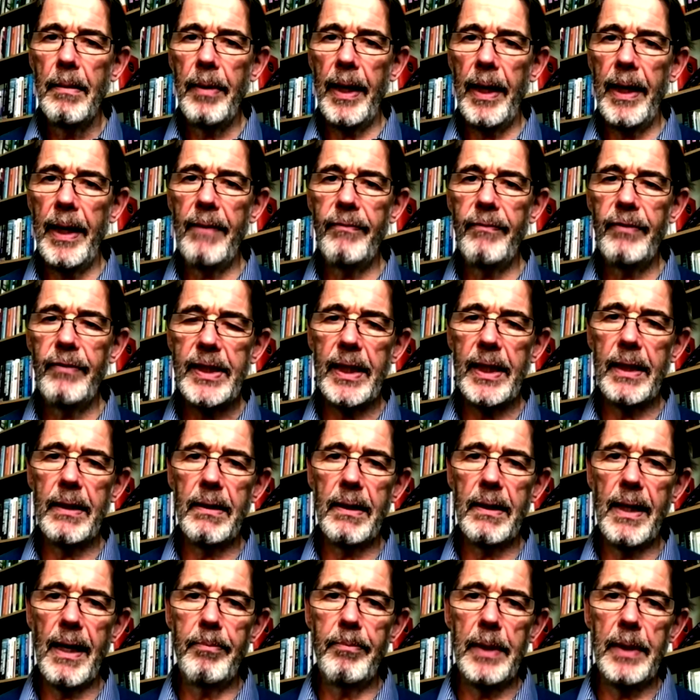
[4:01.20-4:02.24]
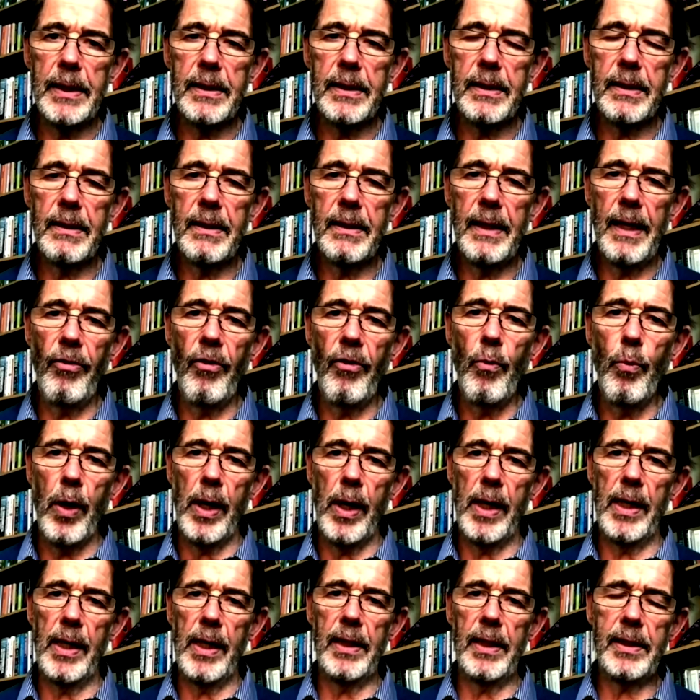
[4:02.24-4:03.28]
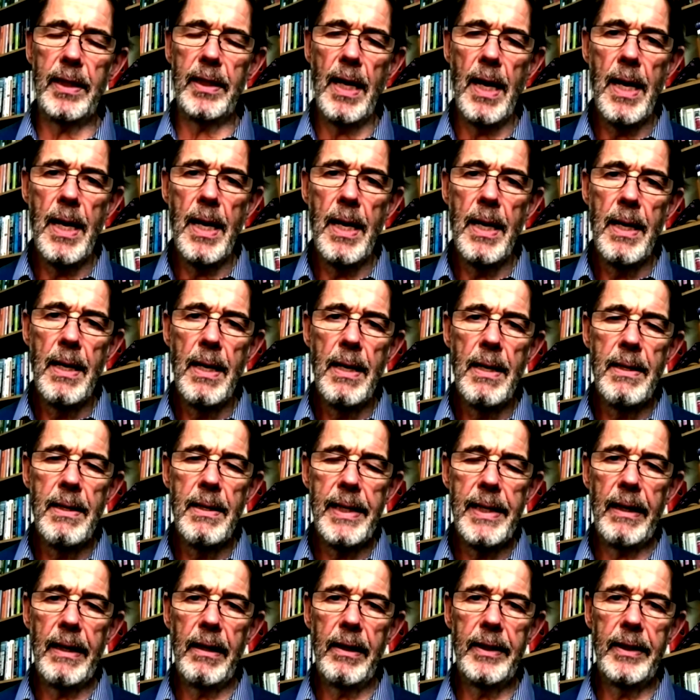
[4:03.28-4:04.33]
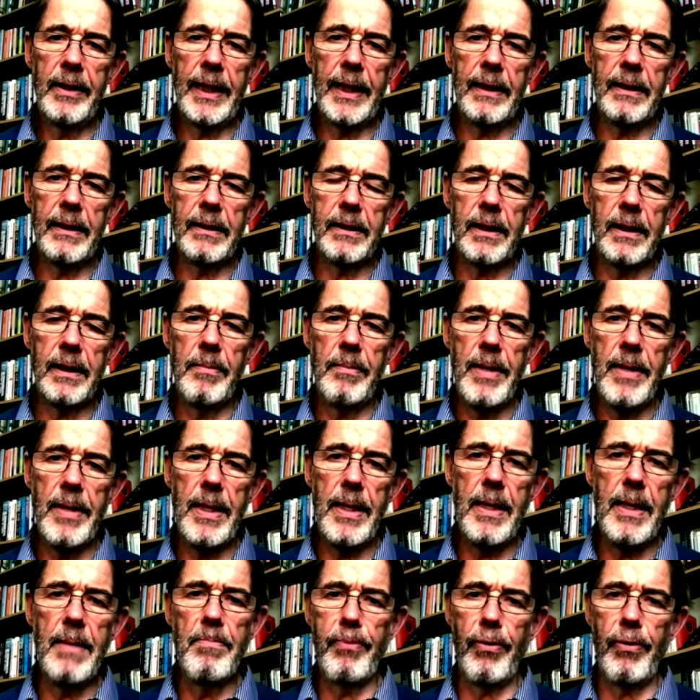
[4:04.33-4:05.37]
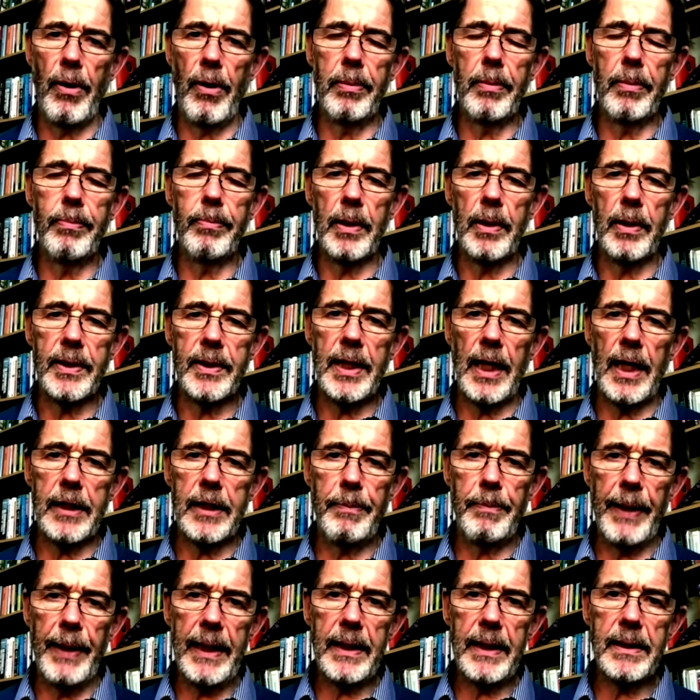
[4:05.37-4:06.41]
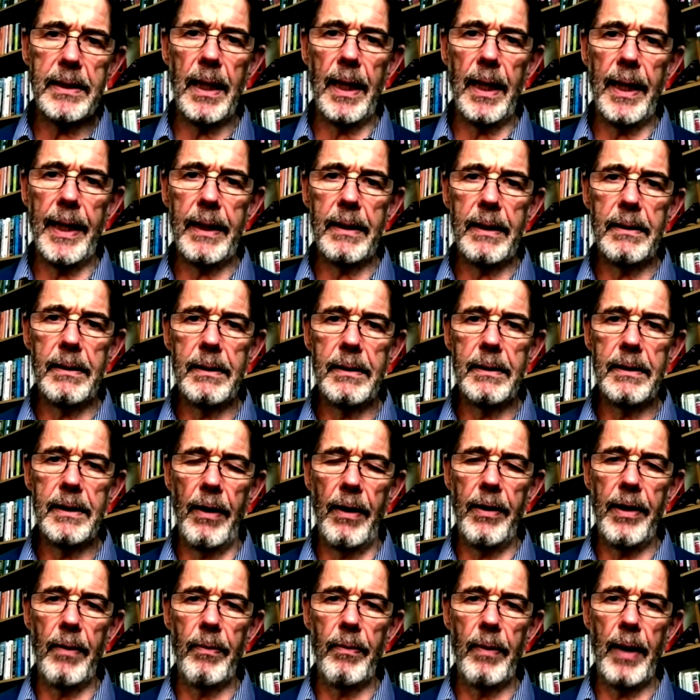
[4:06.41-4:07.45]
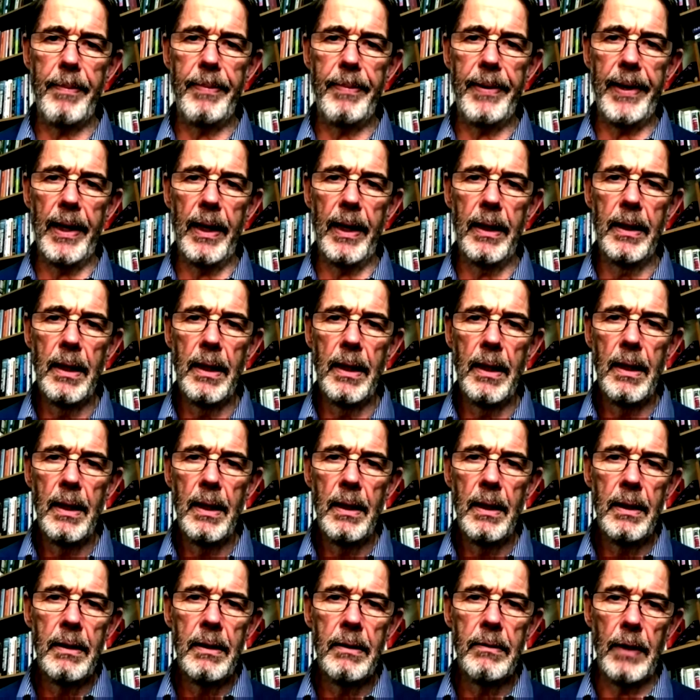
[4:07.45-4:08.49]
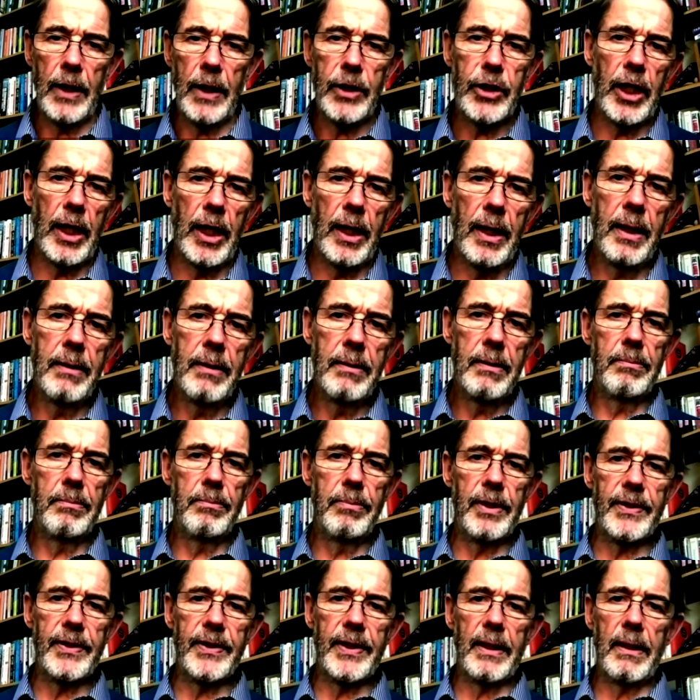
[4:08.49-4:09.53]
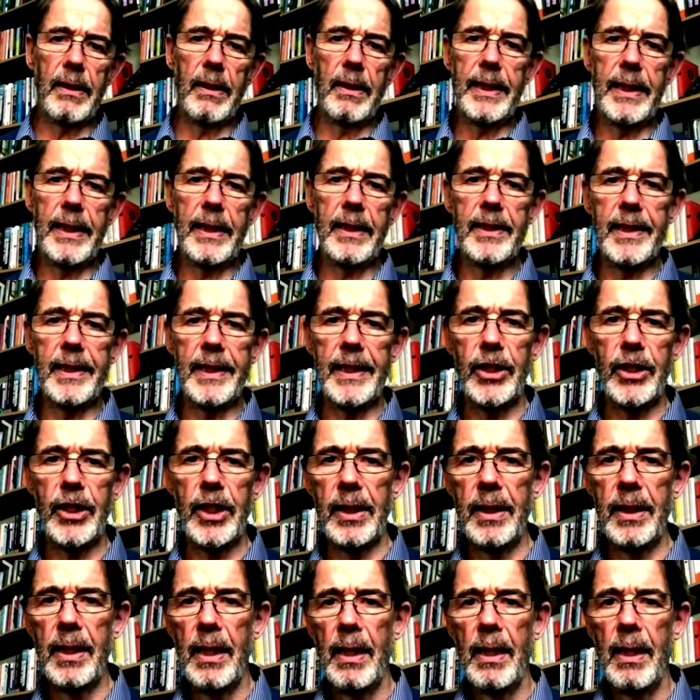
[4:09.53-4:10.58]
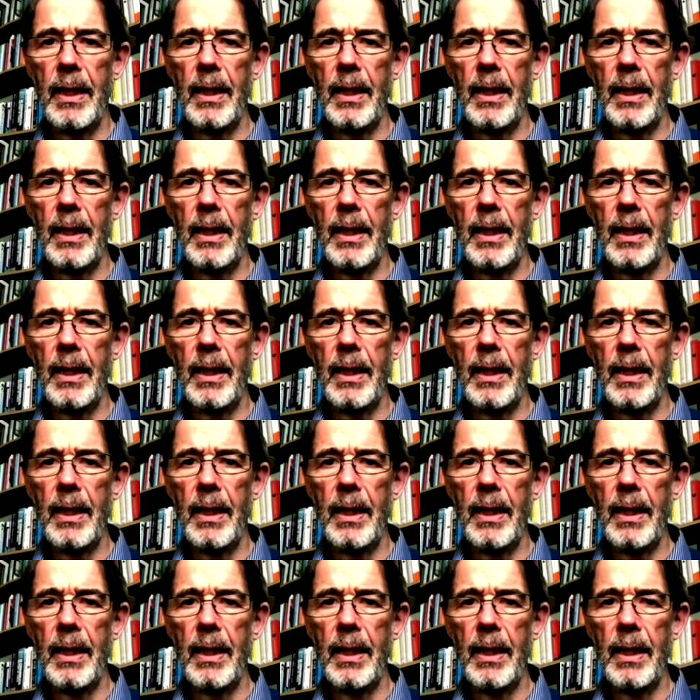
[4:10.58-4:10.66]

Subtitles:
by every single government in the world, including some improbable suspects like Saudi Arabia, Russia, Brazil, Indonesia,